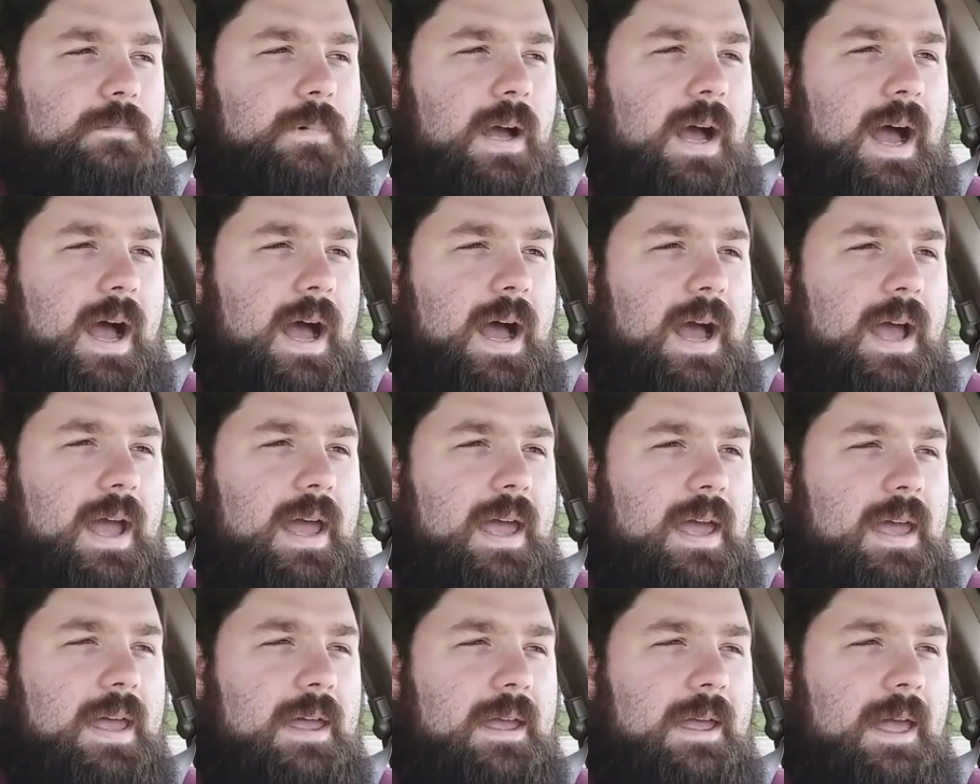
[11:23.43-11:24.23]

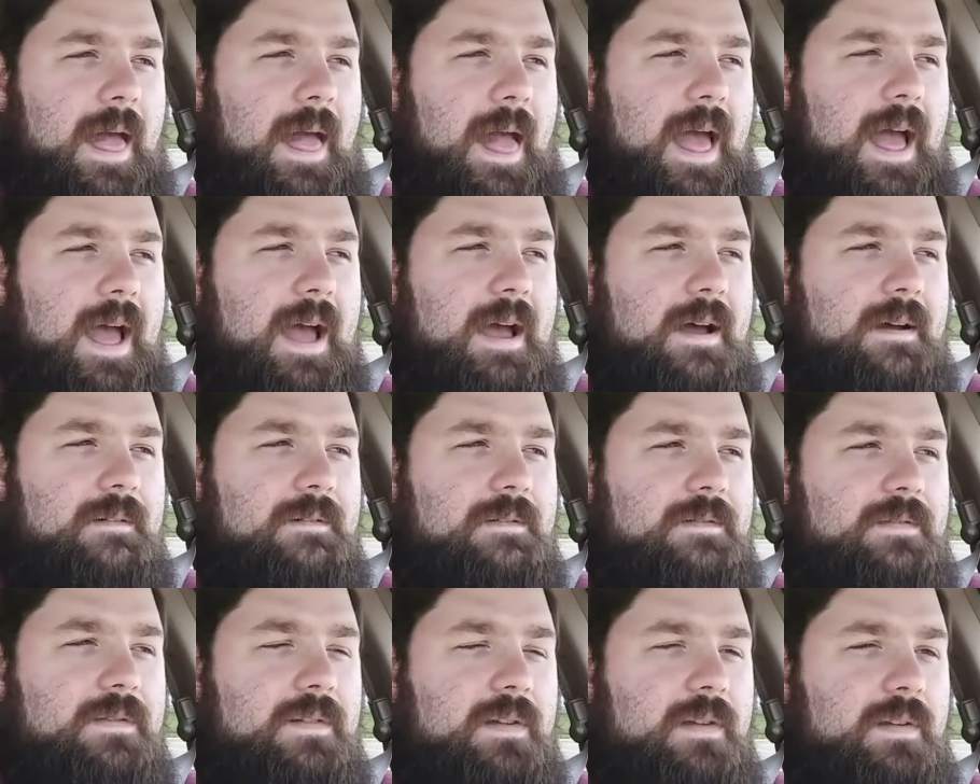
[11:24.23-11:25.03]
I
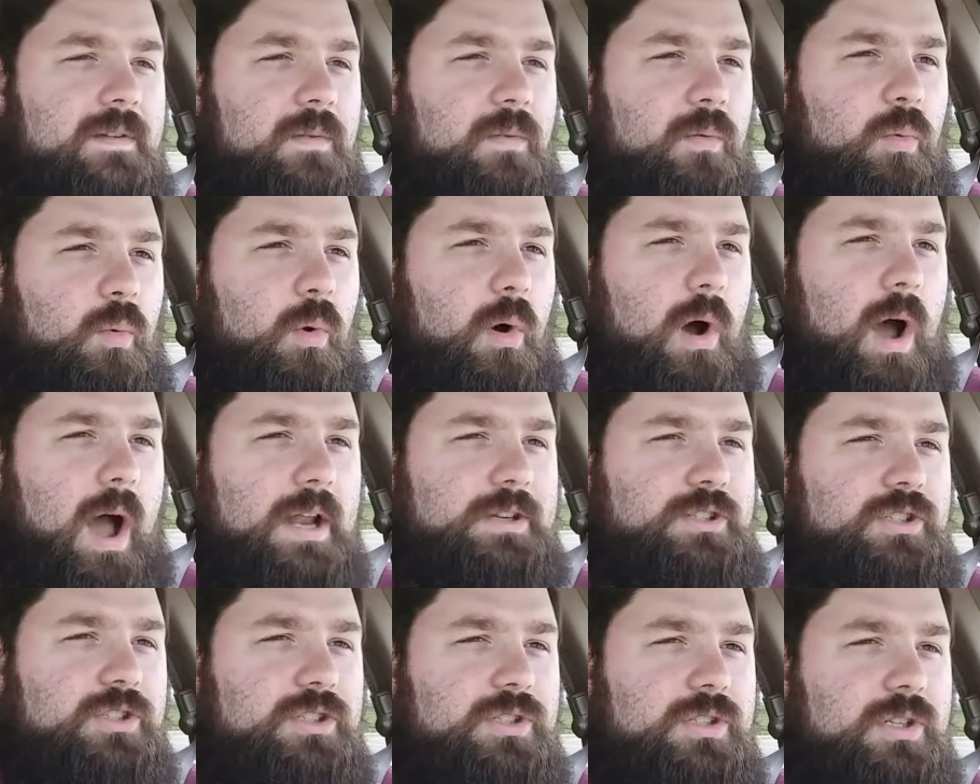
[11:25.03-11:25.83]
have
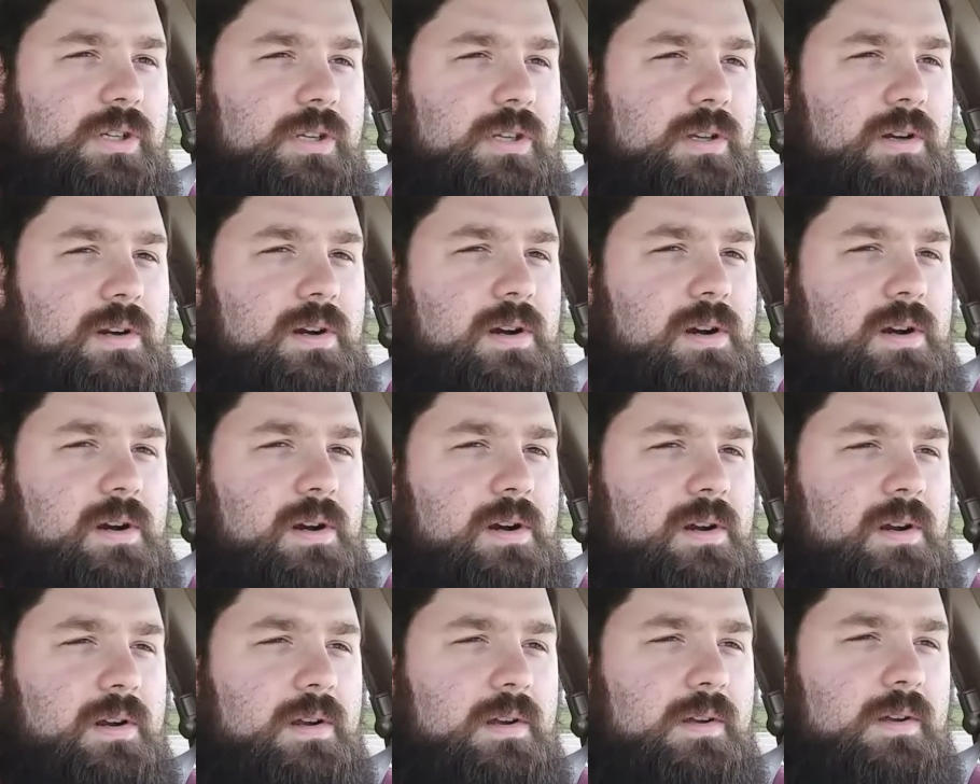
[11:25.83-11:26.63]
watched
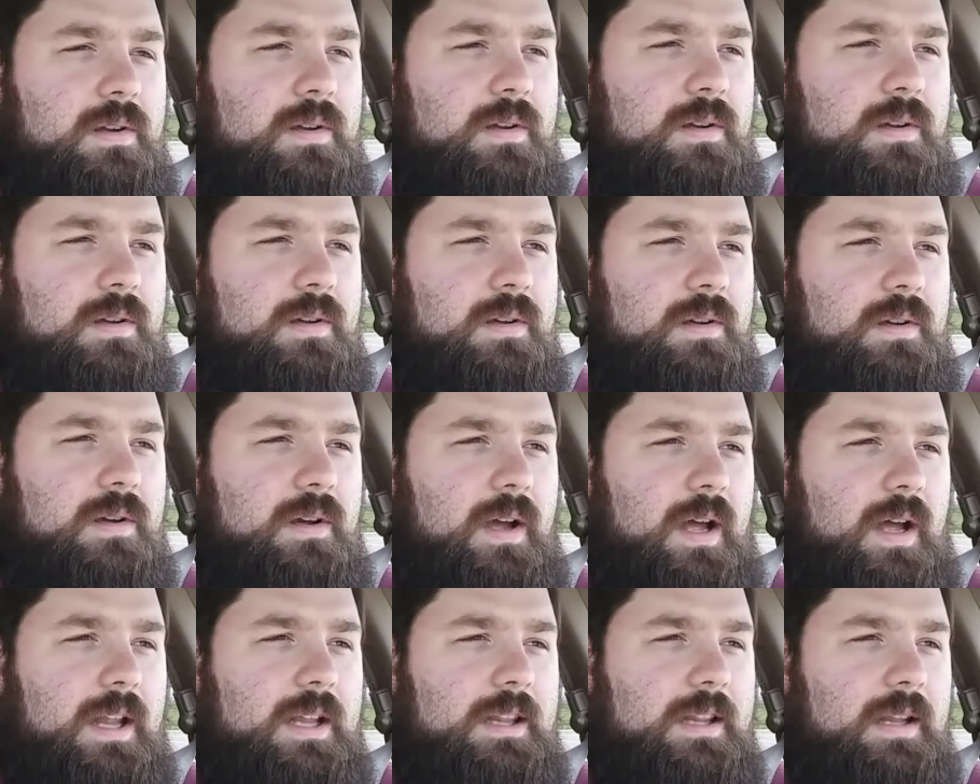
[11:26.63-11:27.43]

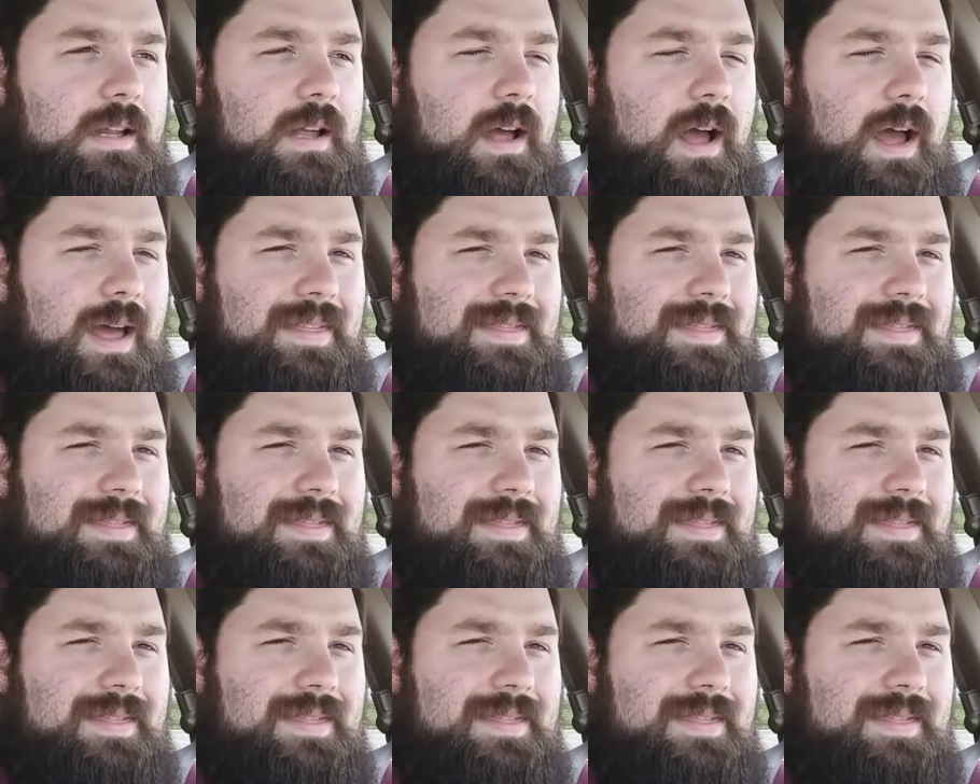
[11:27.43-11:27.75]
a